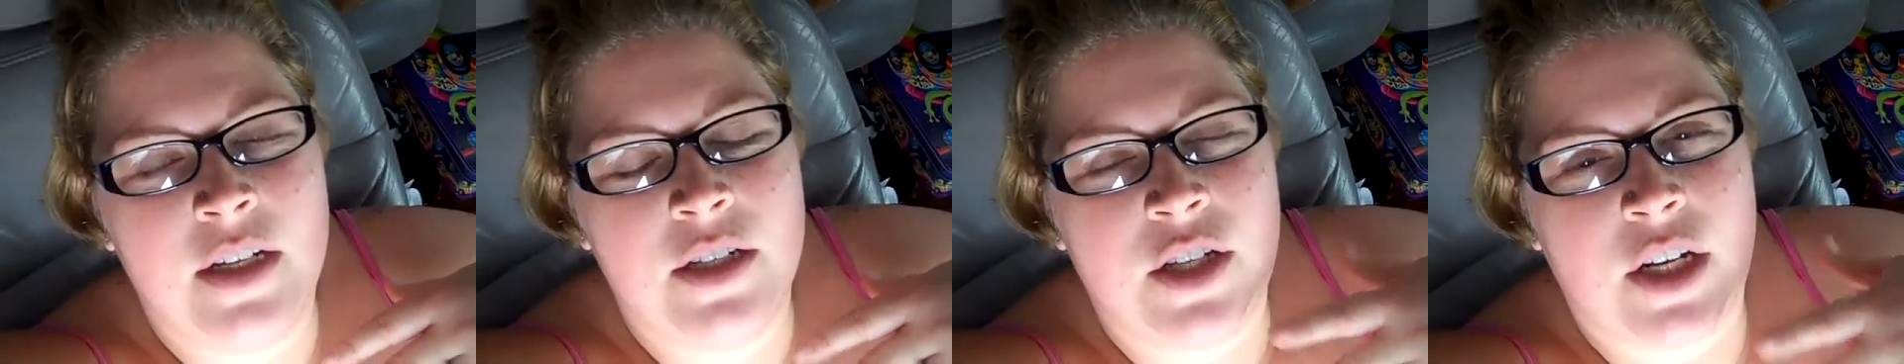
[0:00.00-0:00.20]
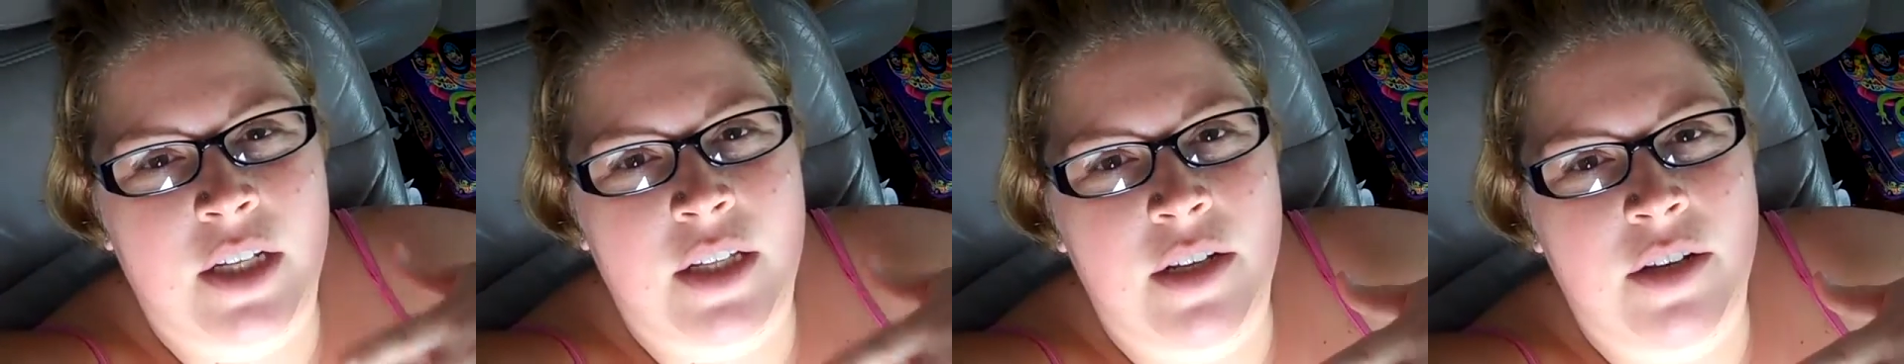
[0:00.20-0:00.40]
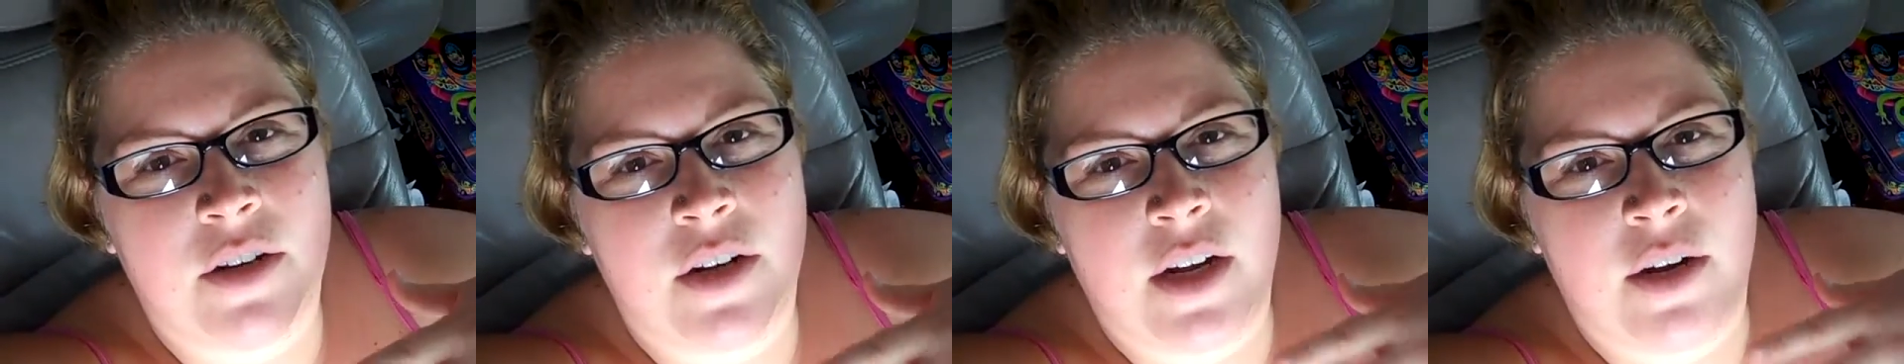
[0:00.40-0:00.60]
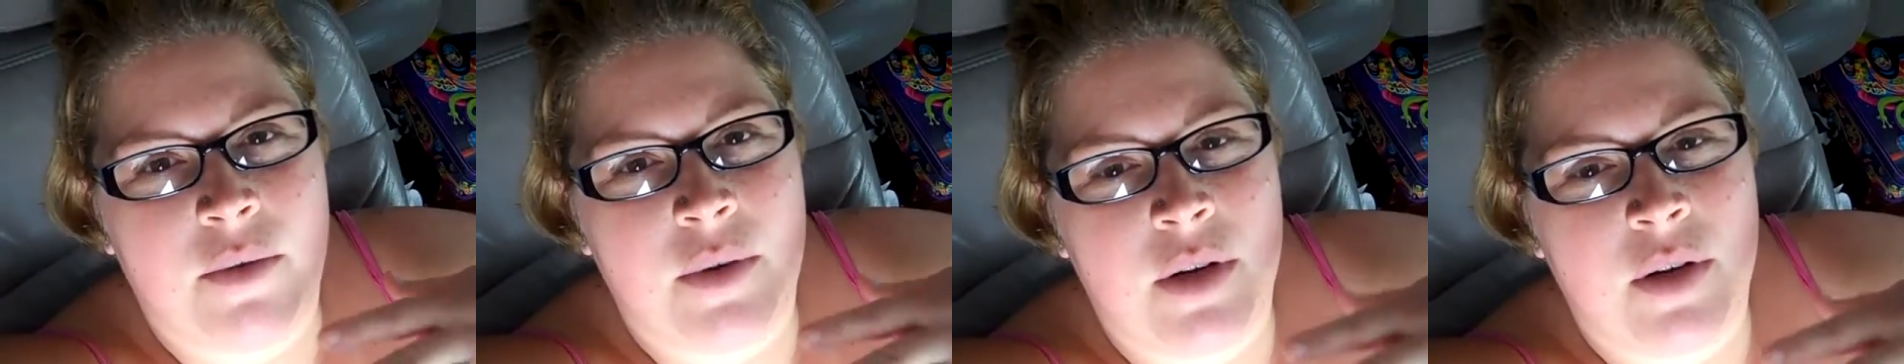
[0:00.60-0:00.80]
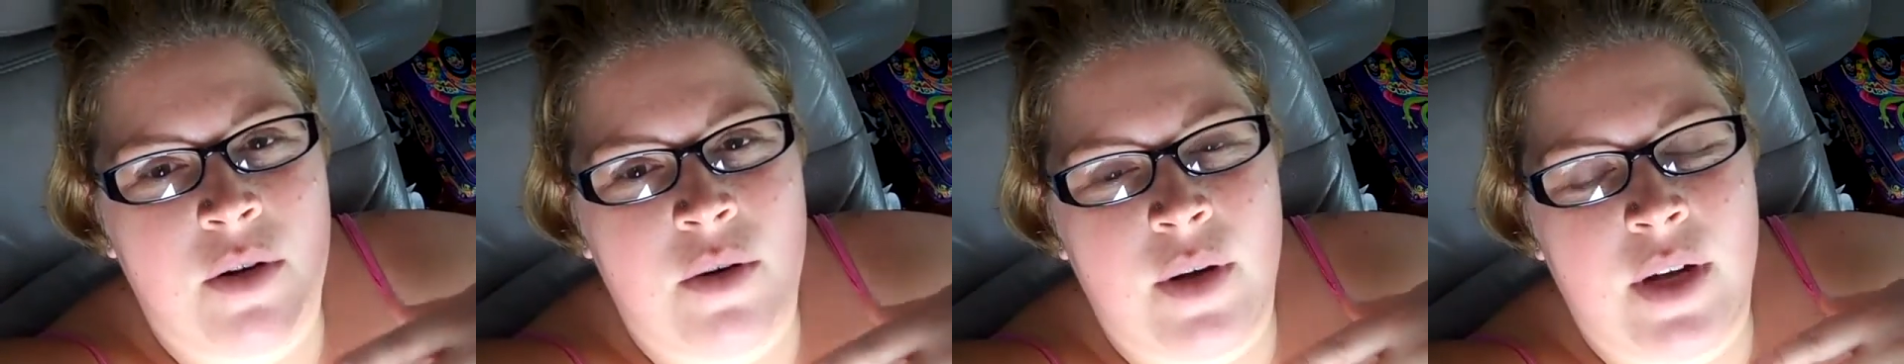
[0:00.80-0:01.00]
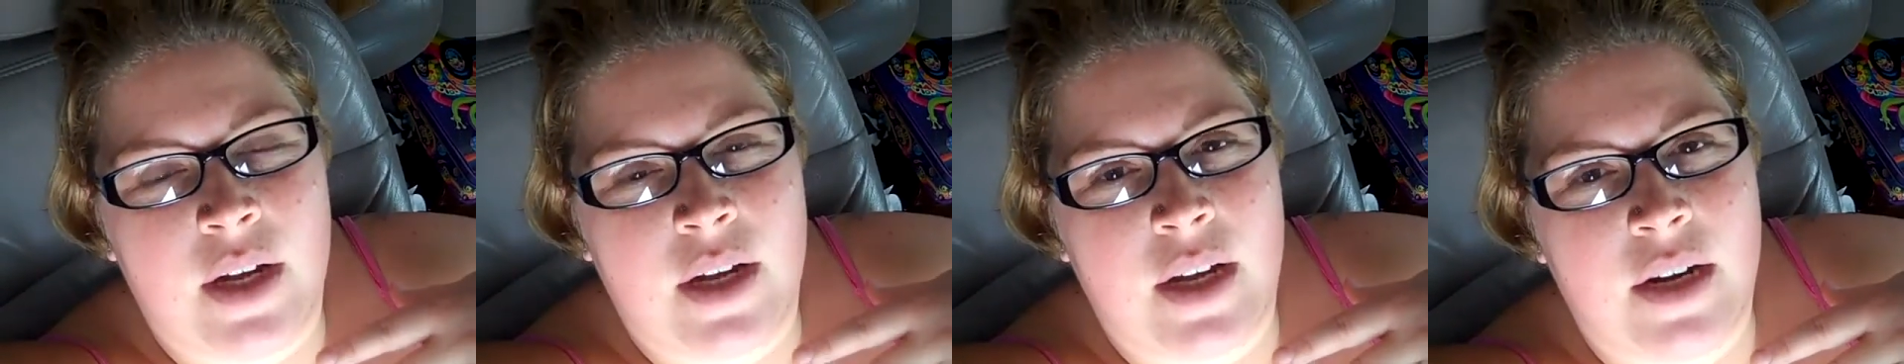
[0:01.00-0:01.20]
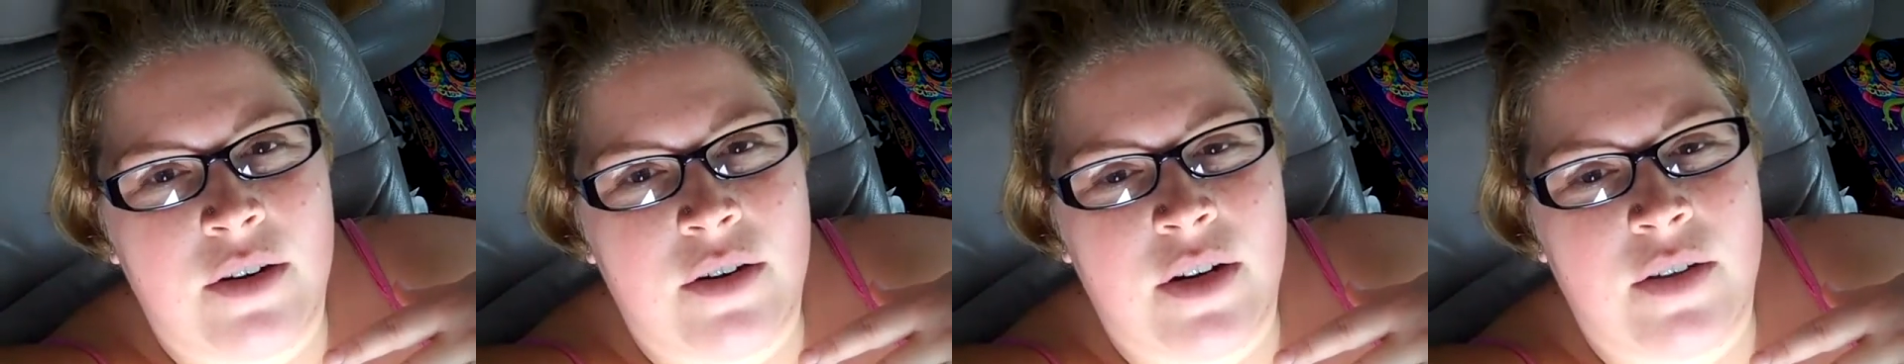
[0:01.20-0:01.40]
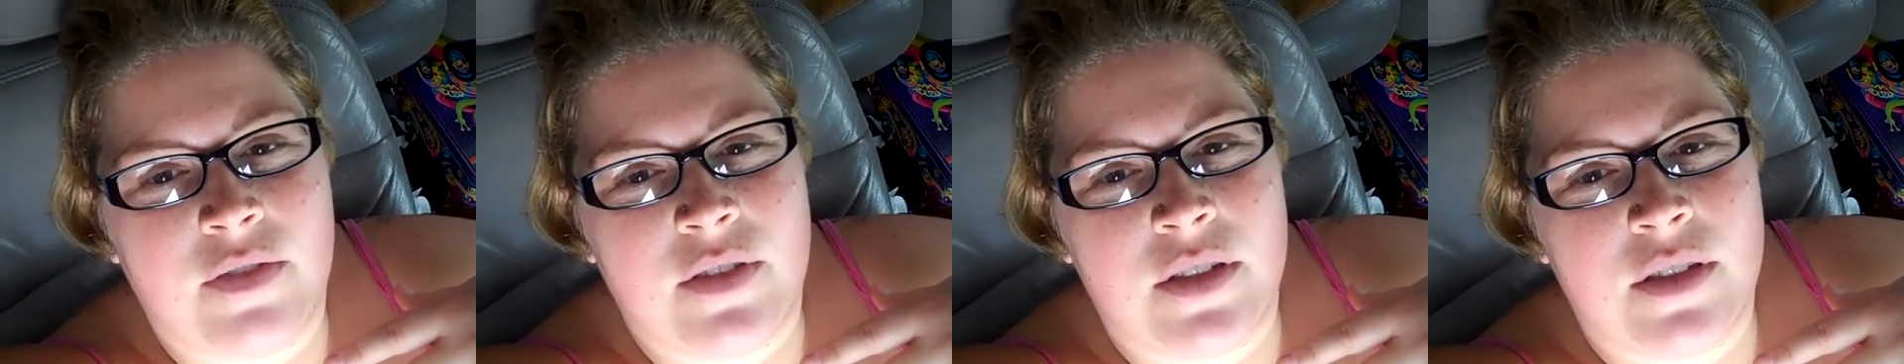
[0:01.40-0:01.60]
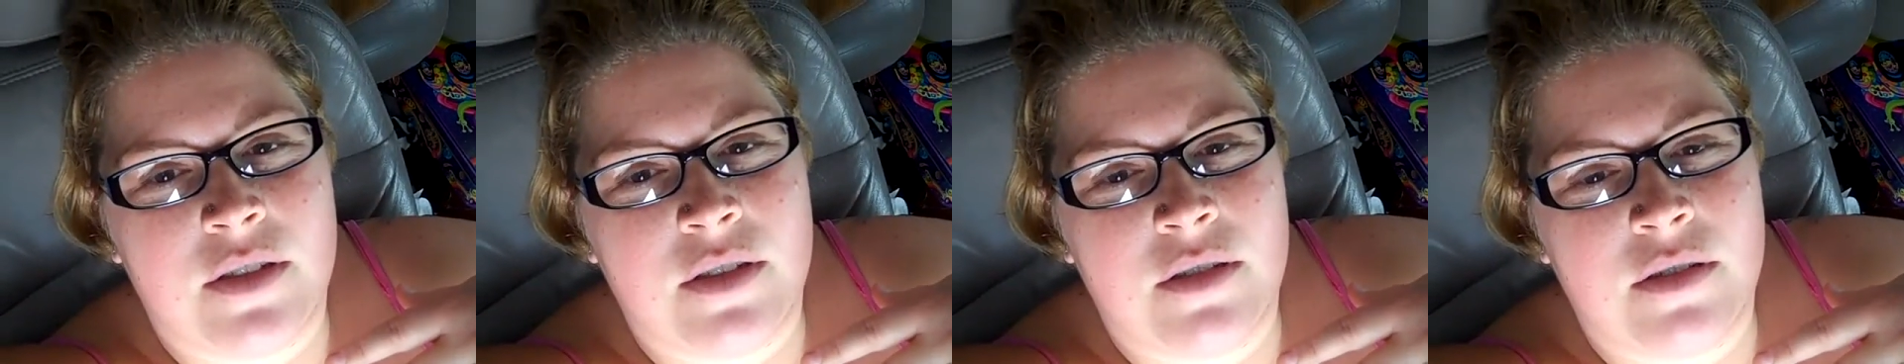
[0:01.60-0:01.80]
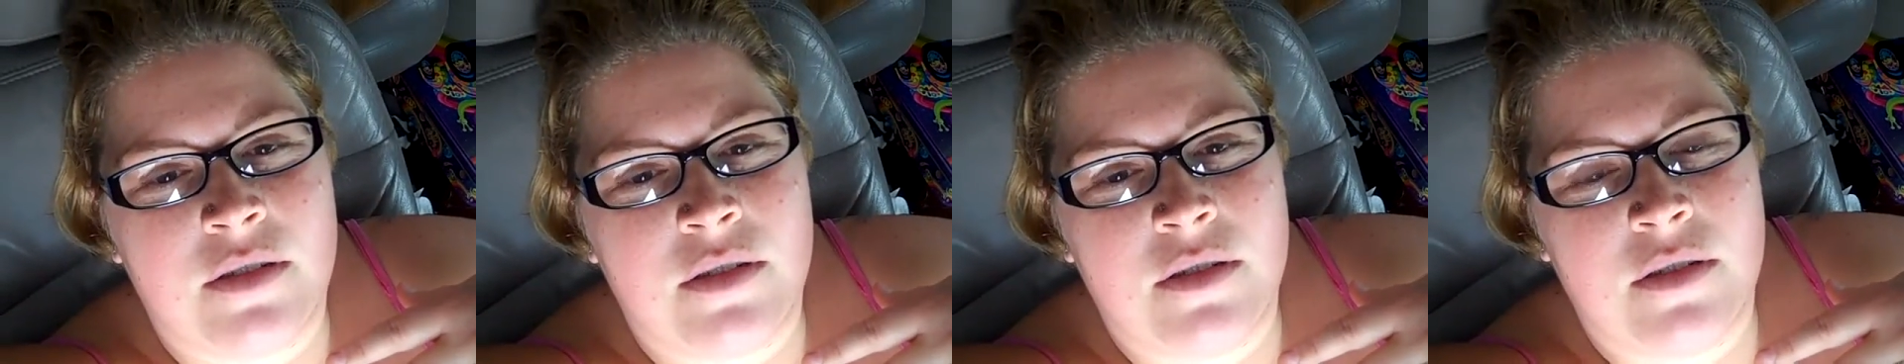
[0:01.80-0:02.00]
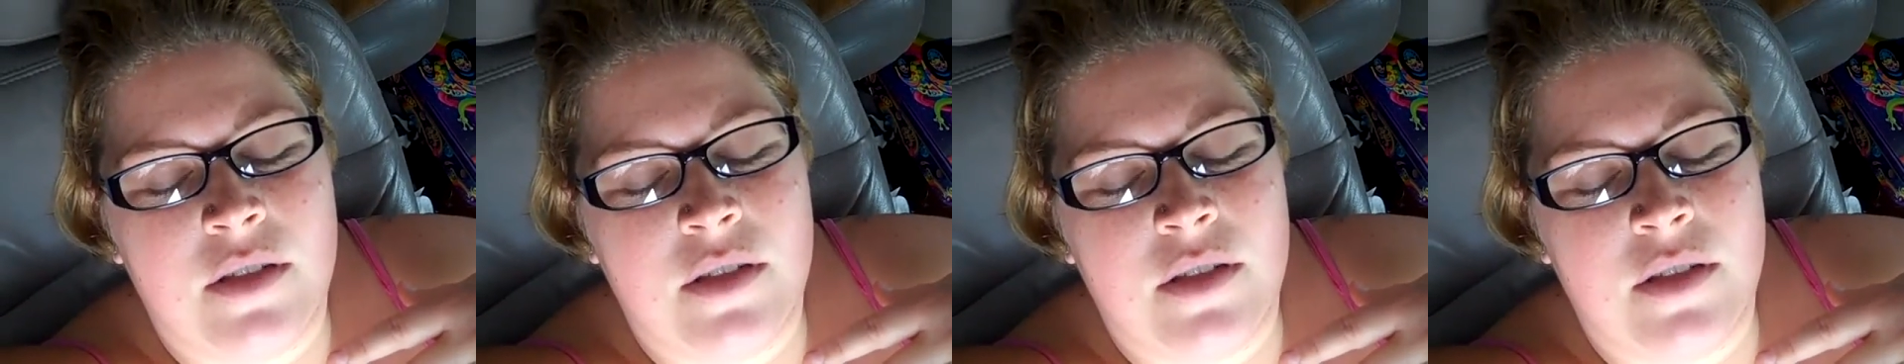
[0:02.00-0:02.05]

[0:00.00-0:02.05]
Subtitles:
check the internet real quick, I don't have to,